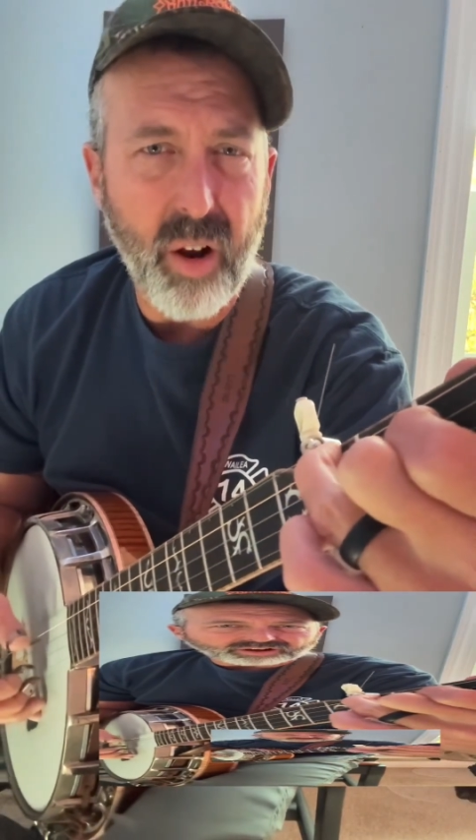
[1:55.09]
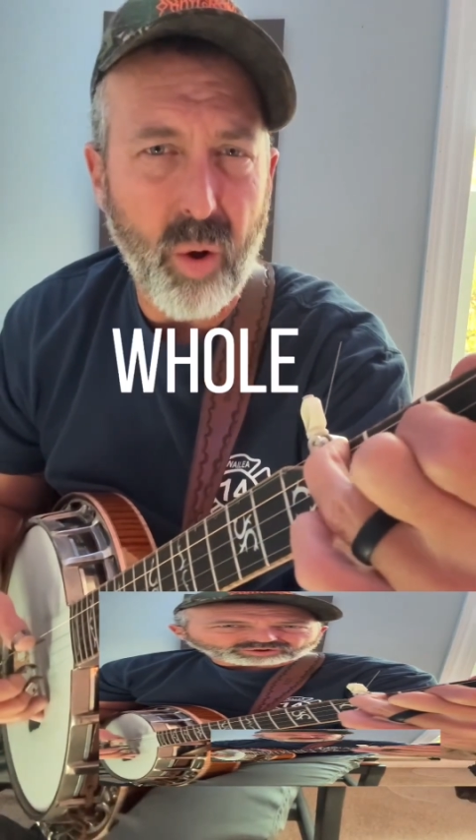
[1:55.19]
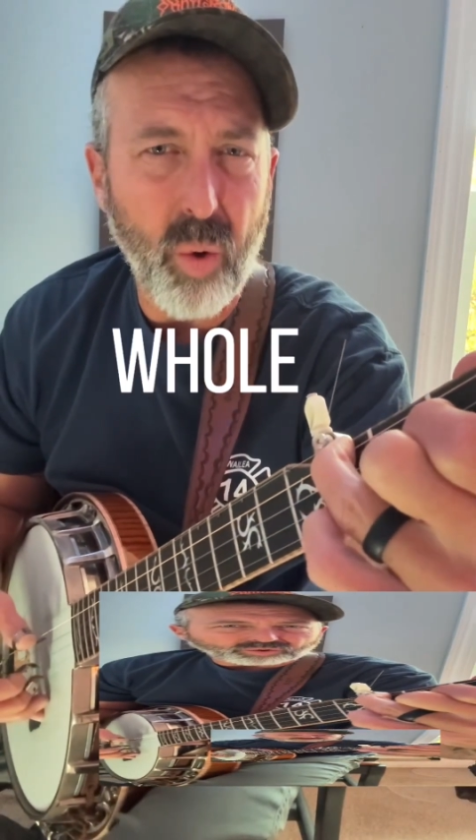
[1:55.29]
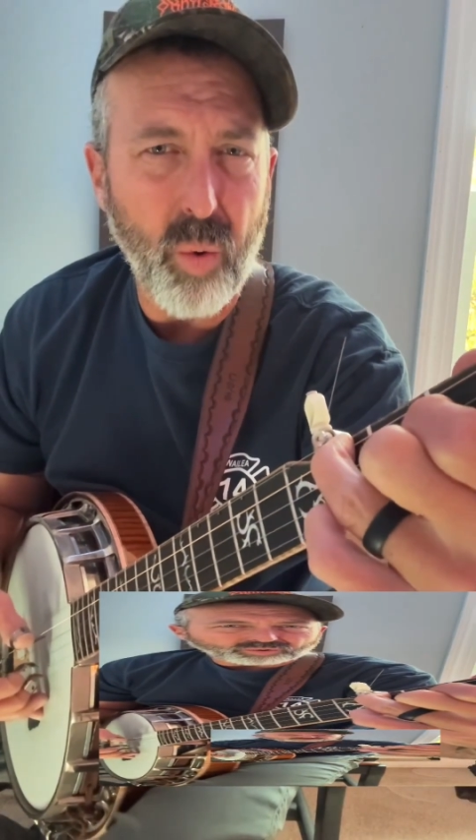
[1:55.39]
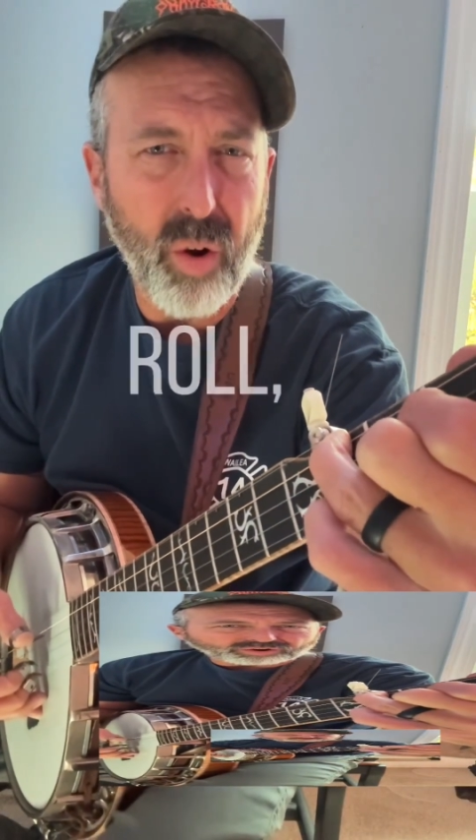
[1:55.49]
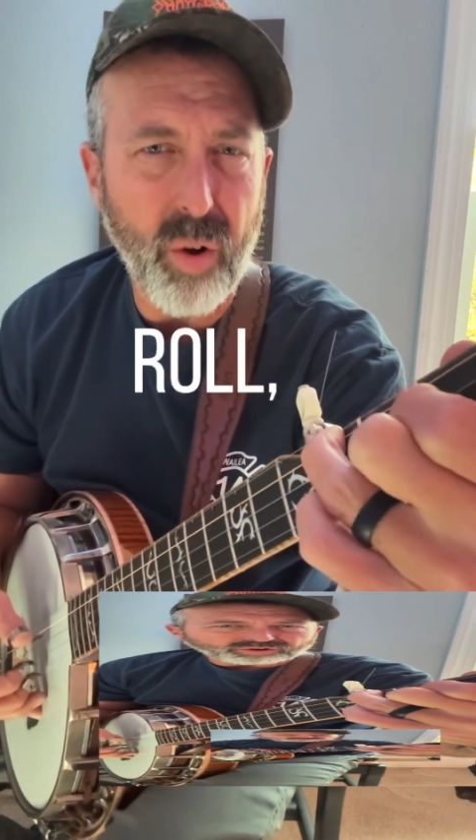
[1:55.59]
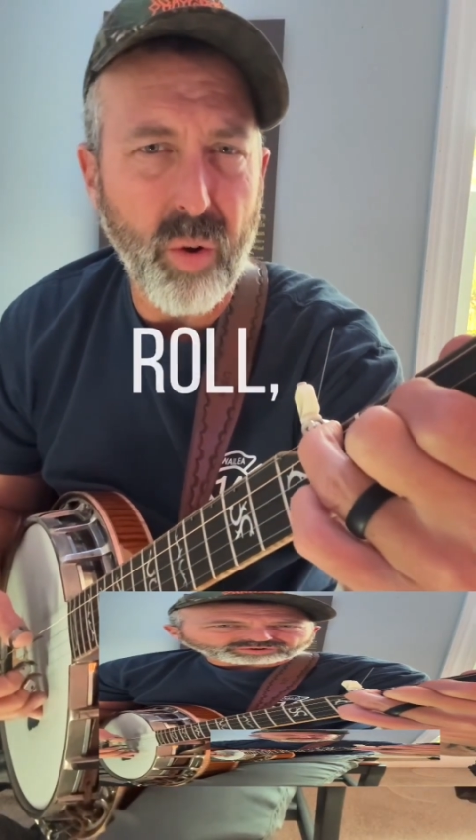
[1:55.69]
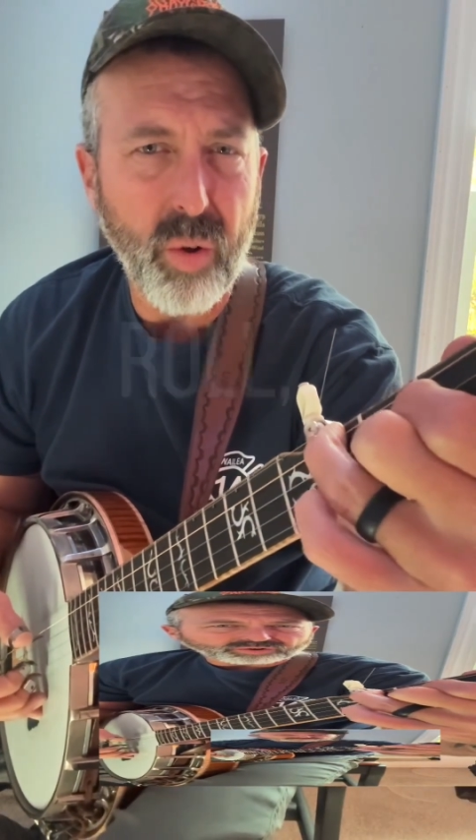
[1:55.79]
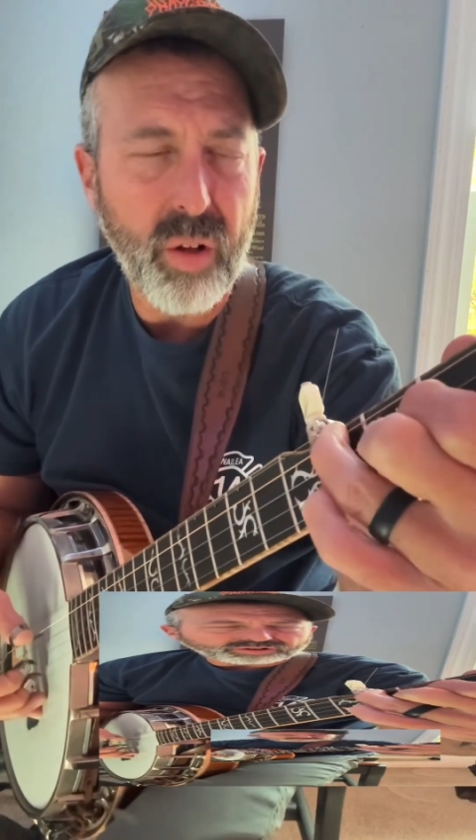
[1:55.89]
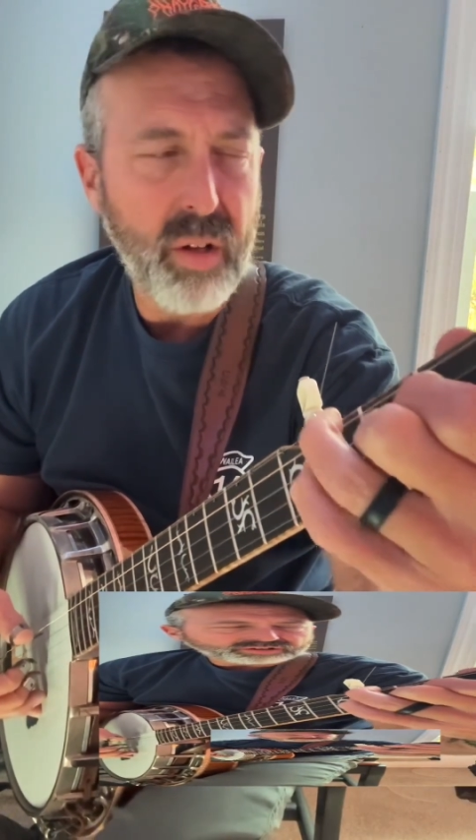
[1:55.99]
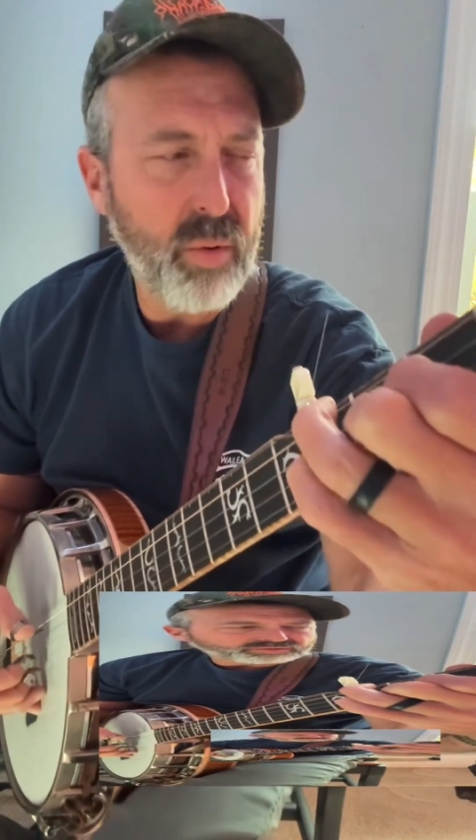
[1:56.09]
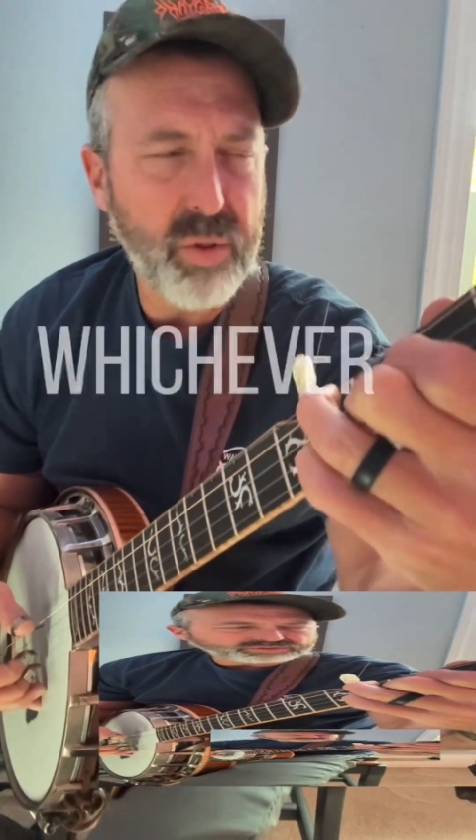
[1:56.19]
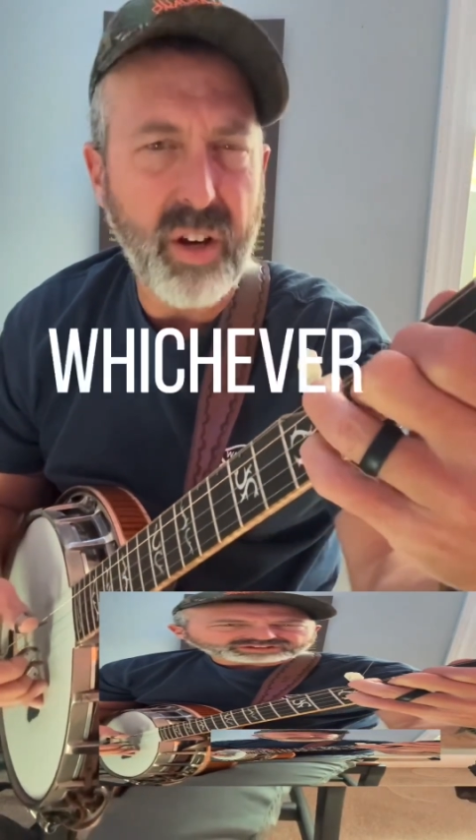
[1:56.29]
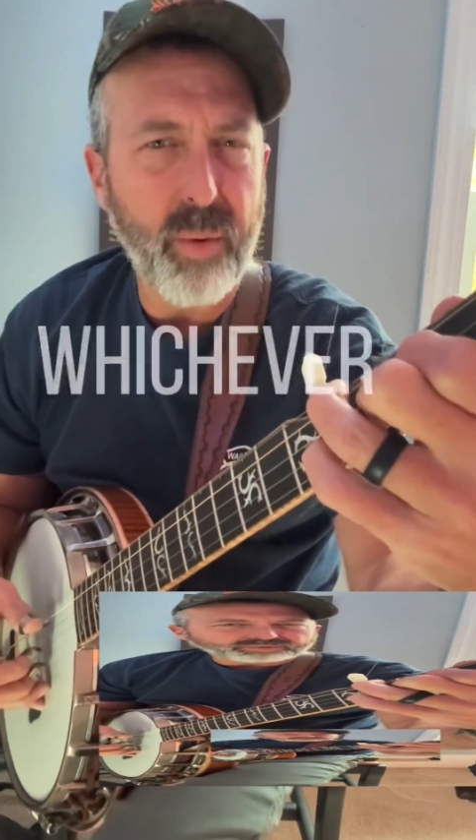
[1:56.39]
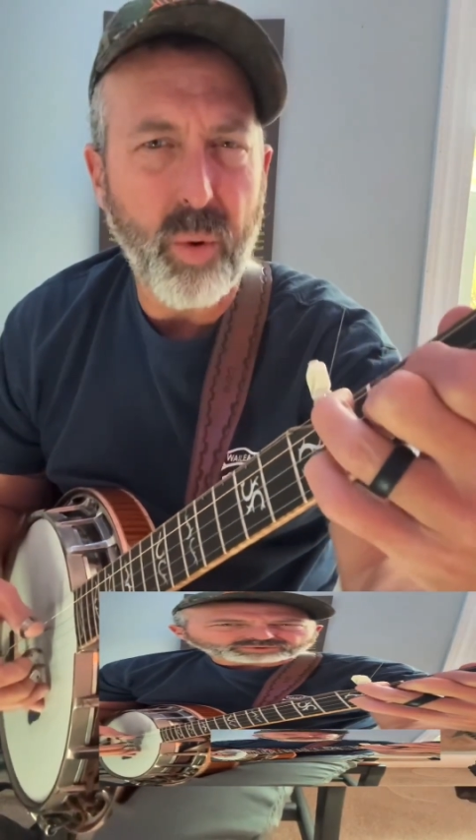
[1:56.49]
whole roll,
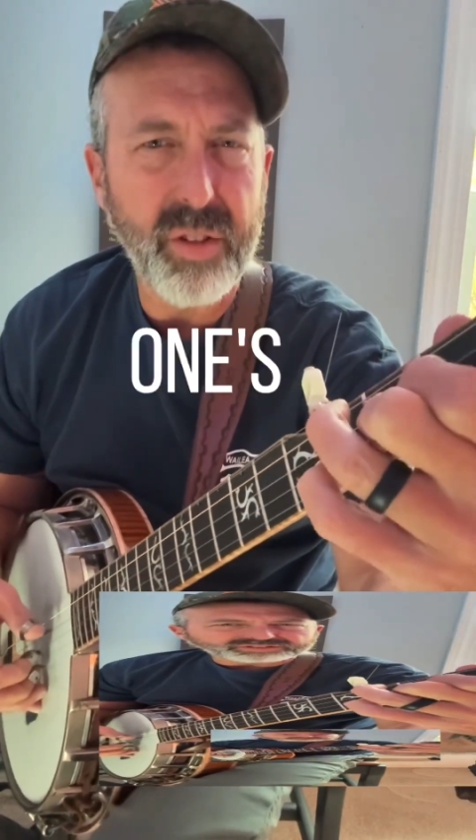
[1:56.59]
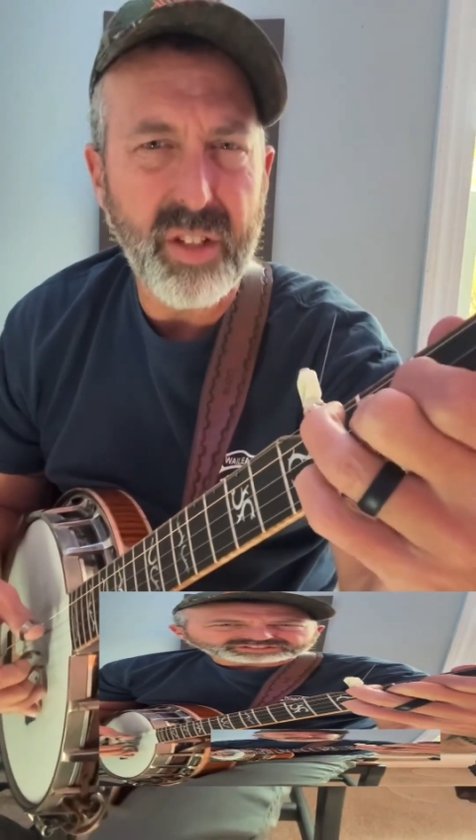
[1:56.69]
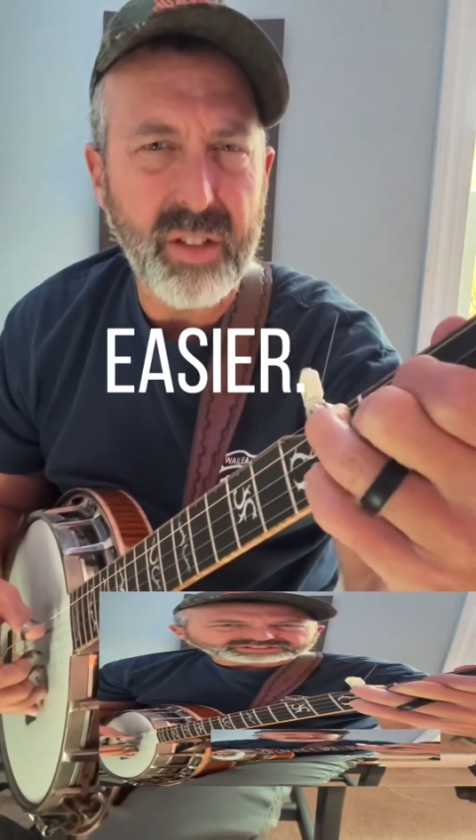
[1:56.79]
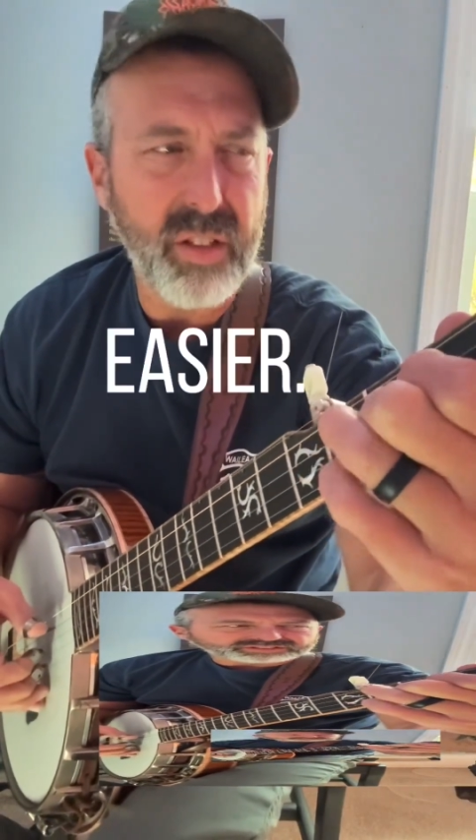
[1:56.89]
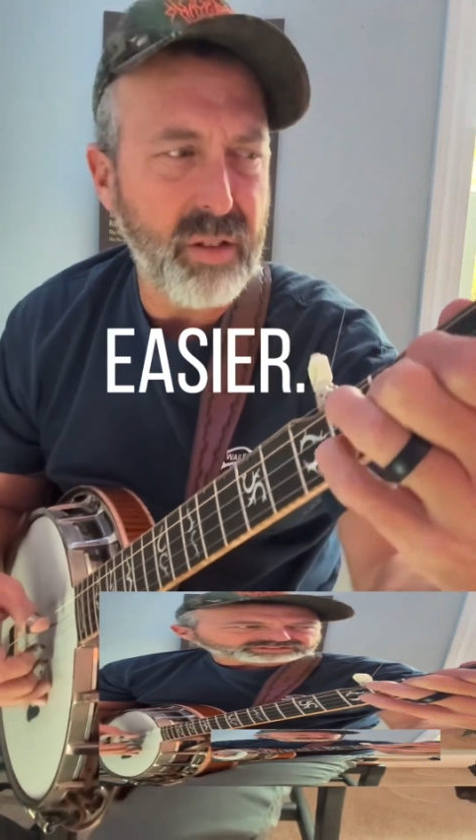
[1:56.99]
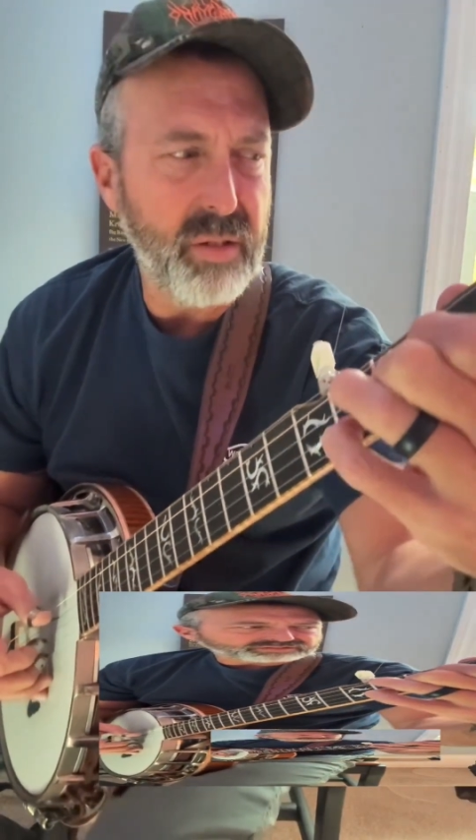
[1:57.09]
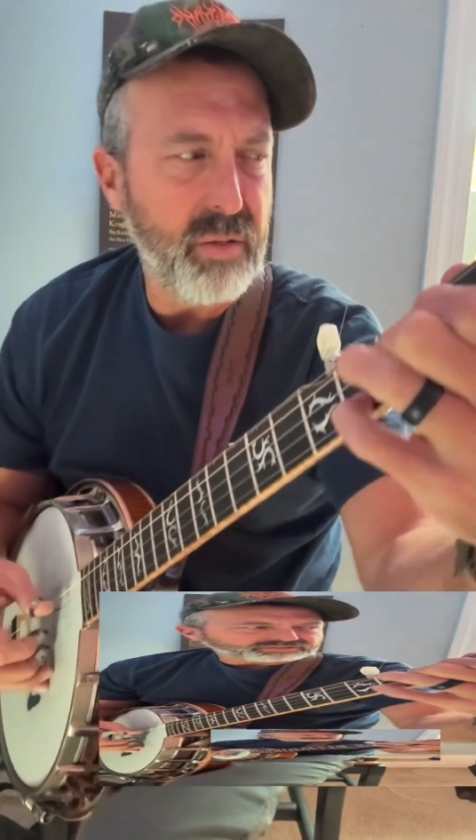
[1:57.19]
whichever one's easier.